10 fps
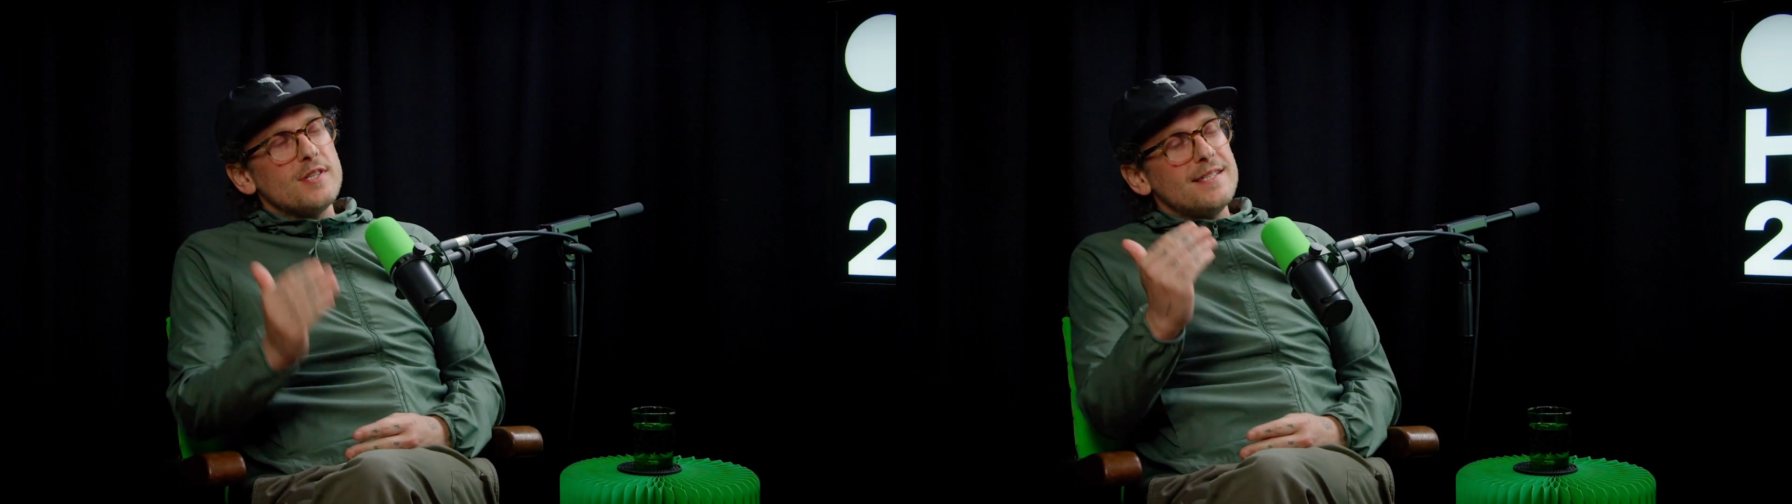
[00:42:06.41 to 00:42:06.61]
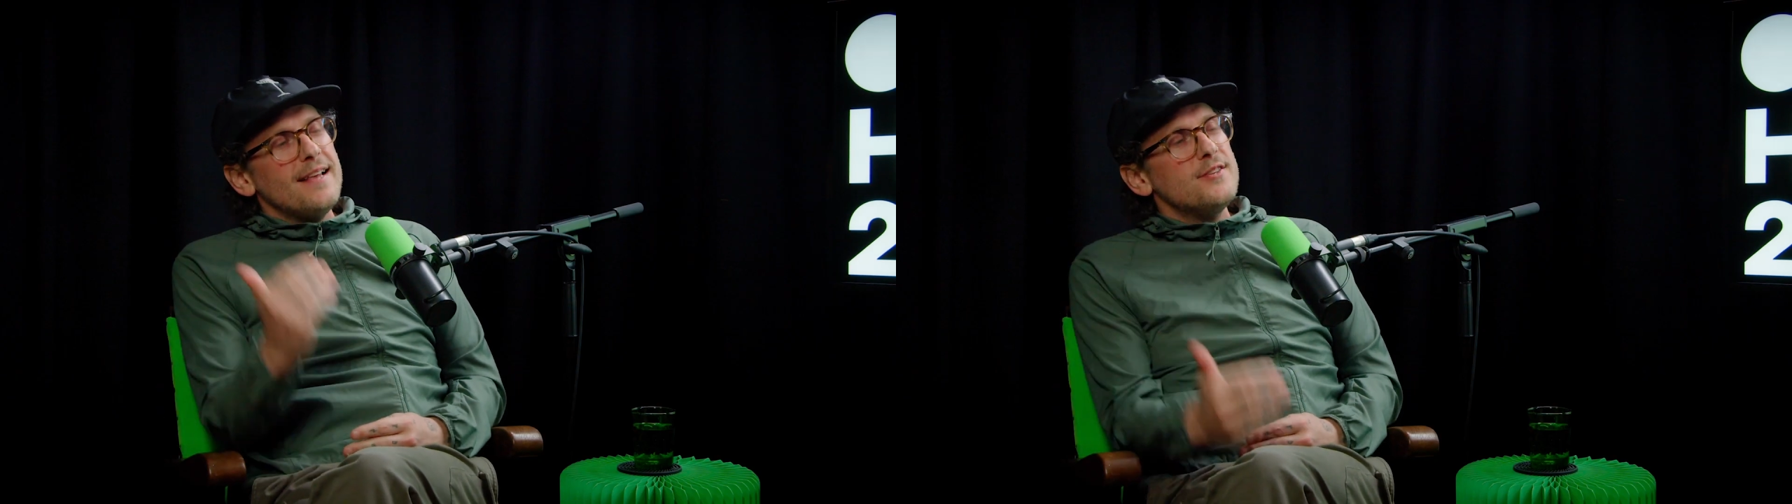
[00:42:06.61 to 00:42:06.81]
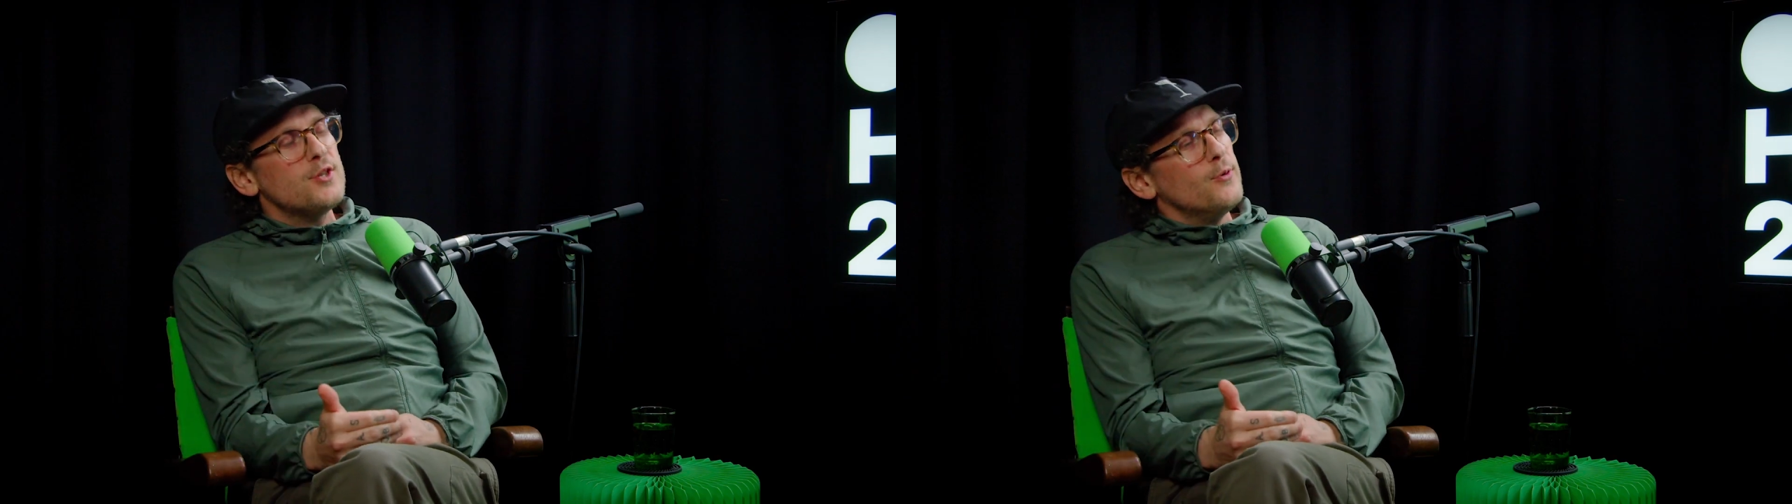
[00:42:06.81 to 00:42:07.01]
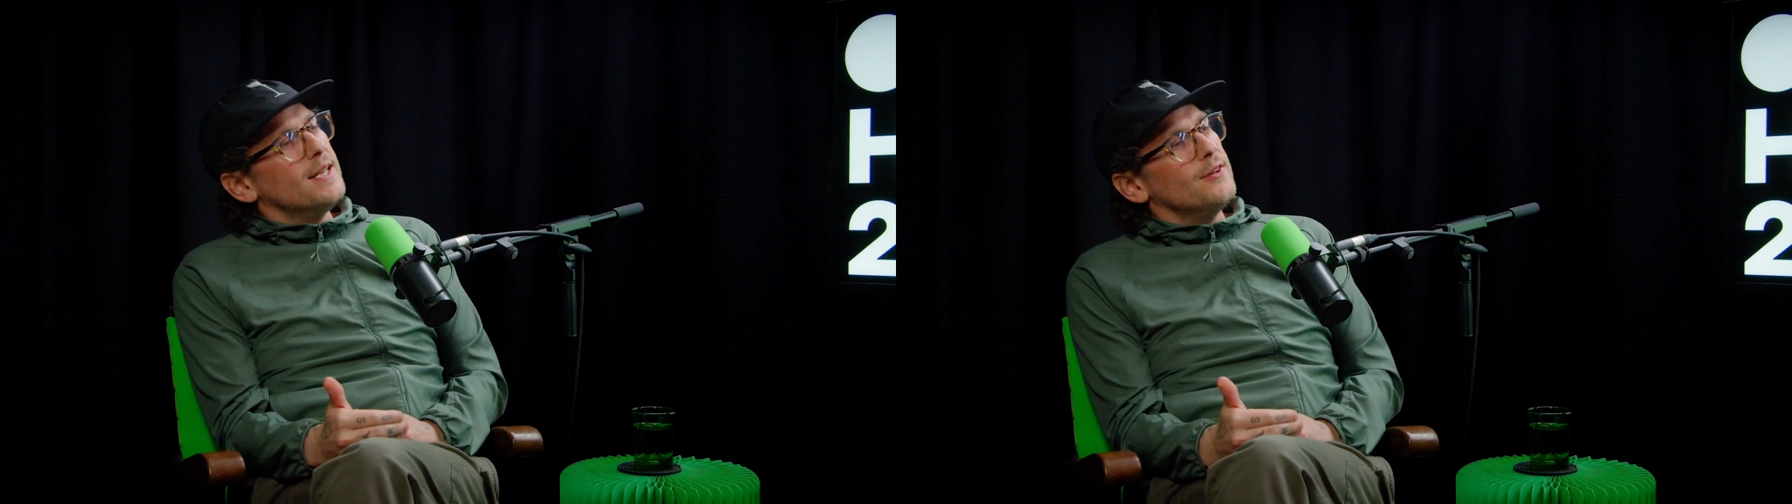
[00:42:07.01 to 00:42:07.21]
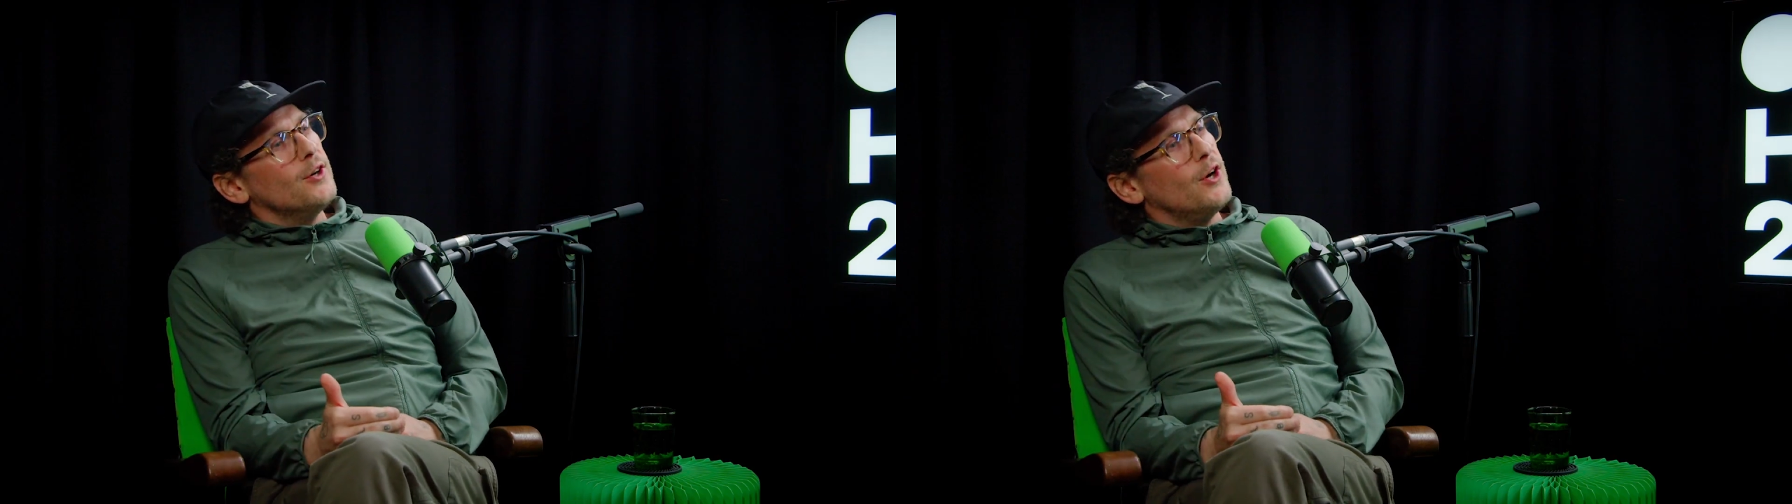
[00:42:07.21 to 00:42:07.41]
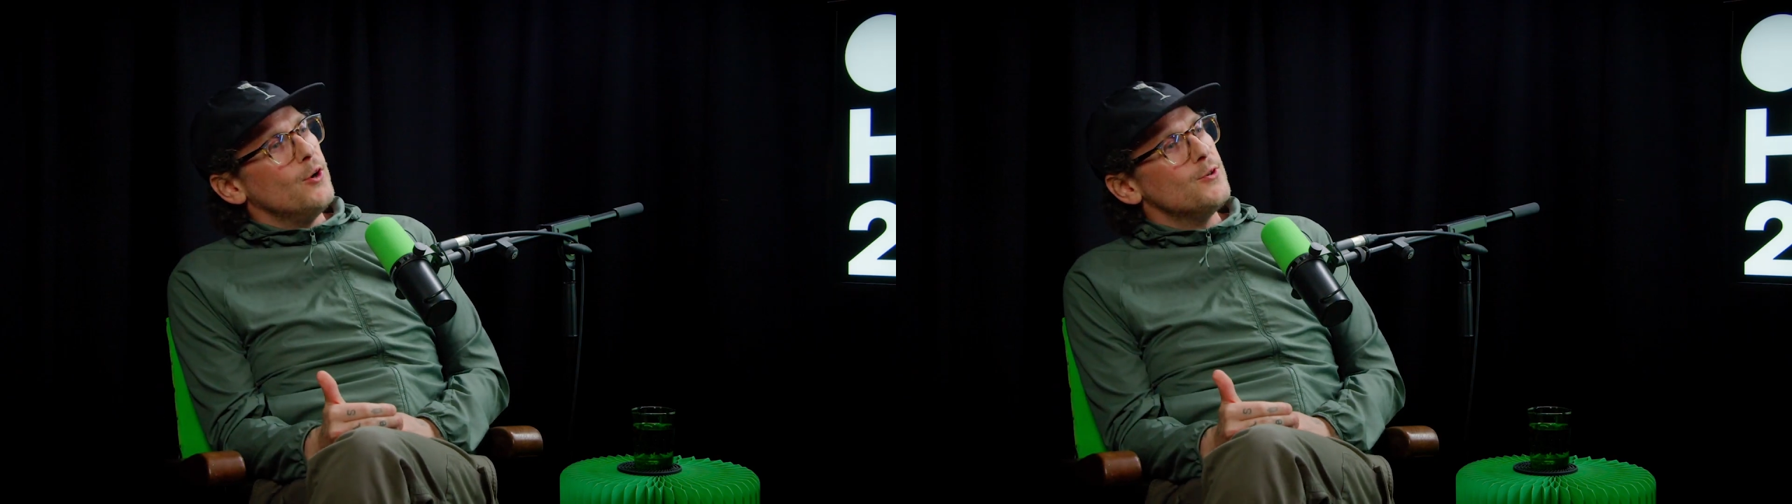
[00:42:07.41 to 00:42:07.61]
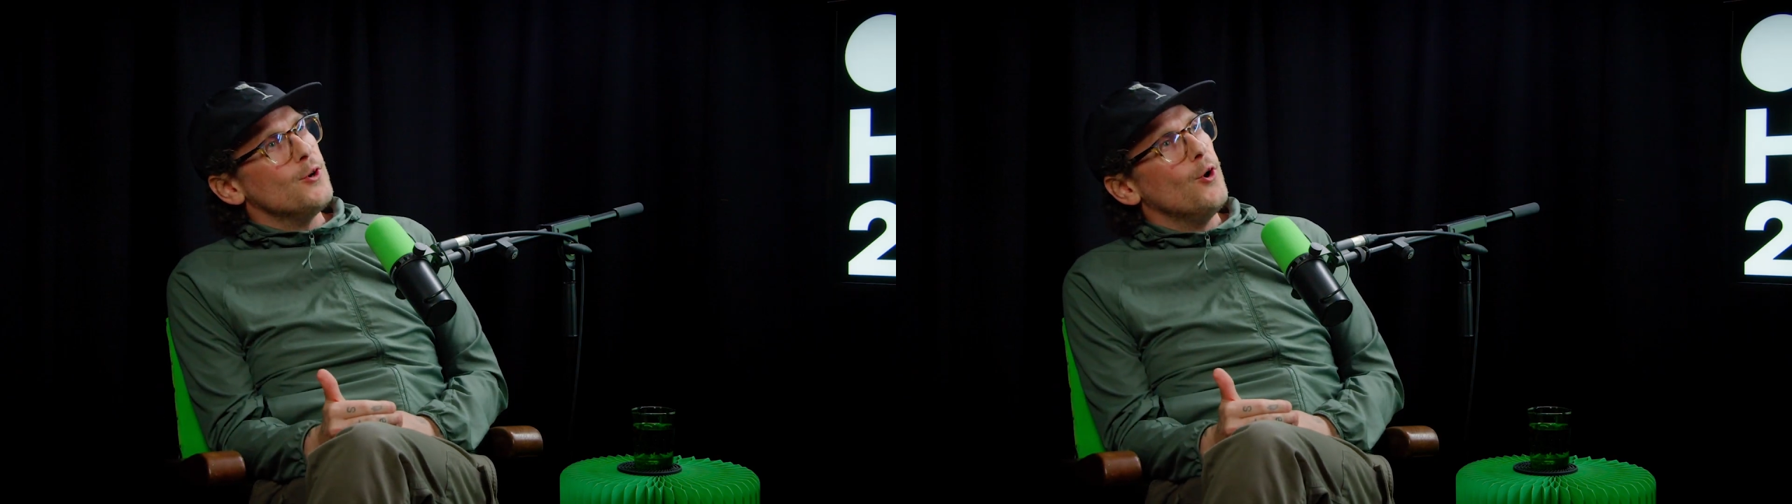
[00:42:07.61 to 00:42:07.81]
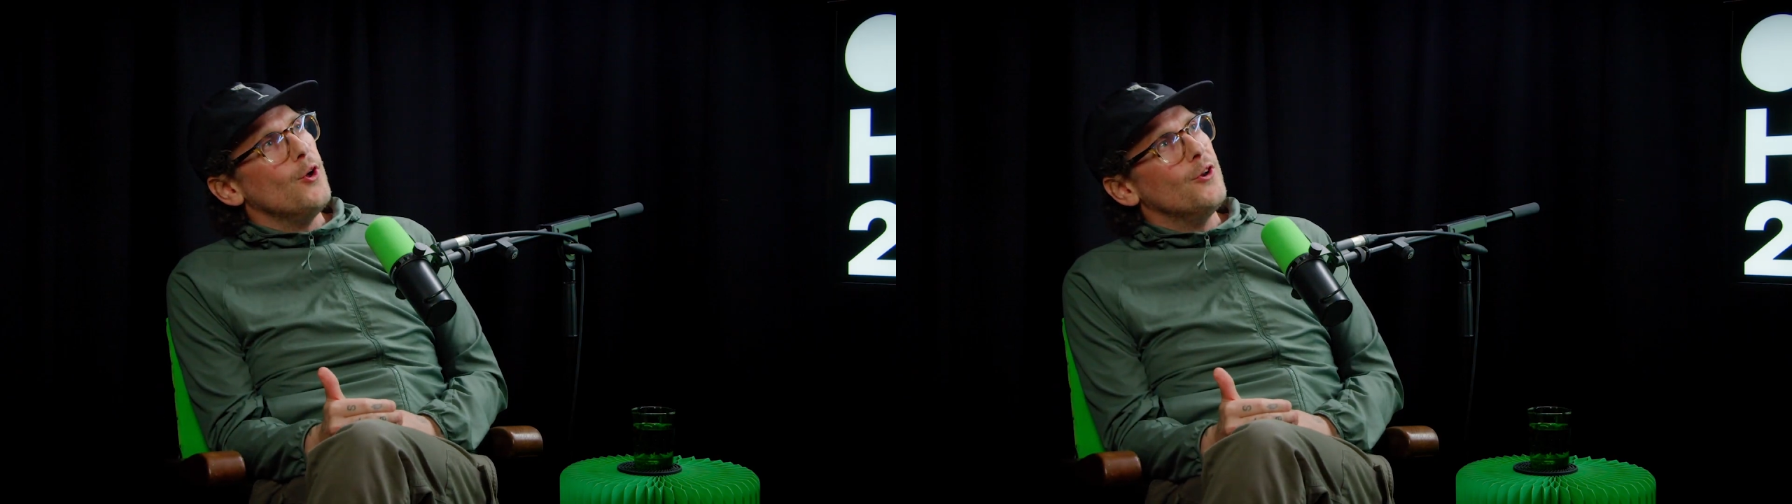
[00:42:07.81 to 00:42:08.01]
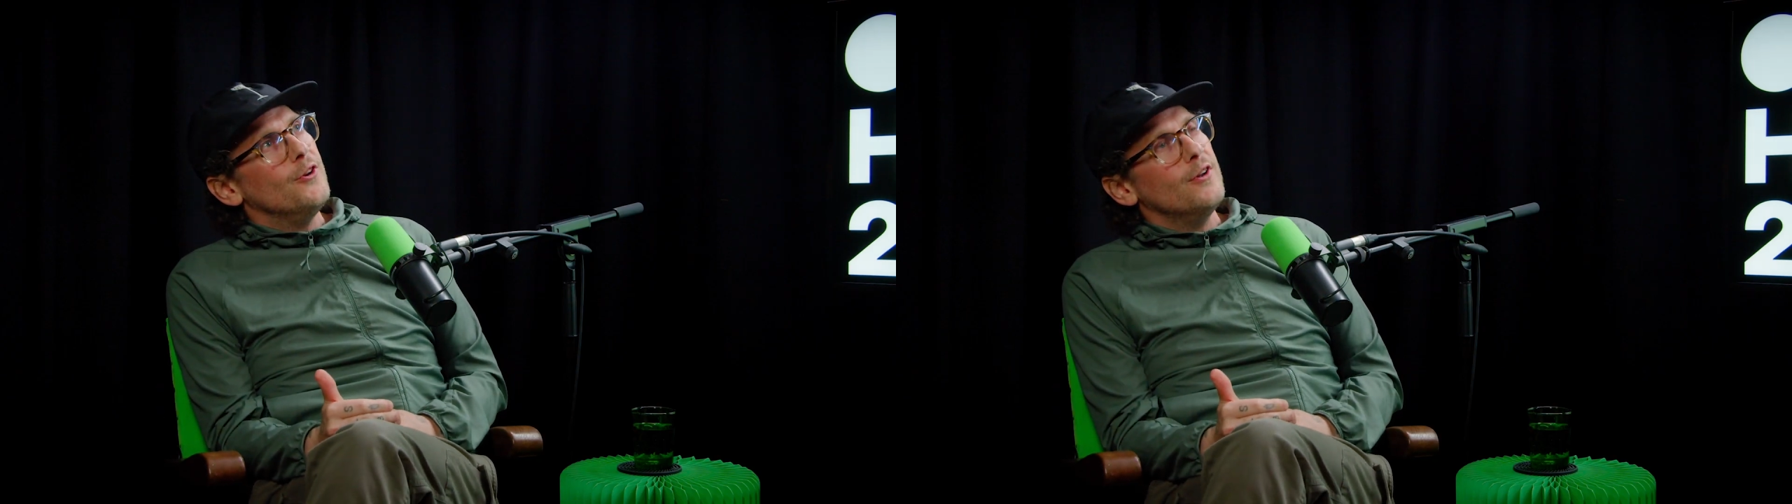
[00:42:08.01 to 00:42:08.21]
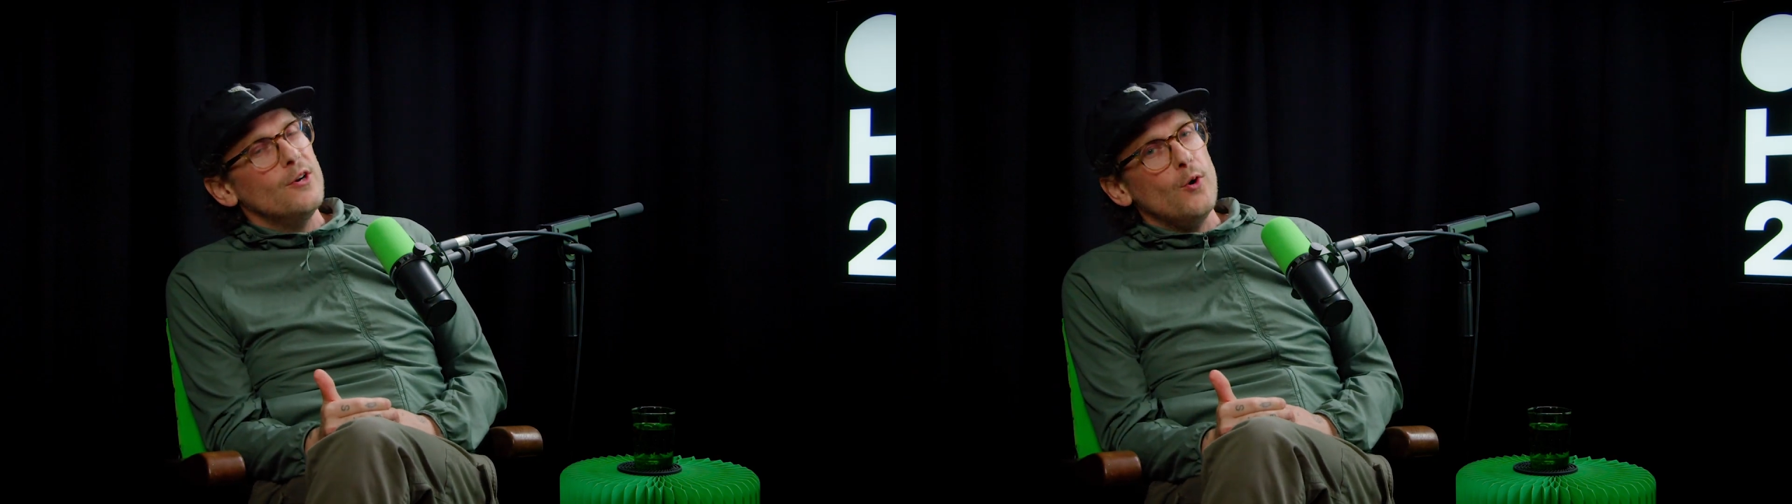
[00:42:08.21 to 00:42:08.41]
censoring that goes on,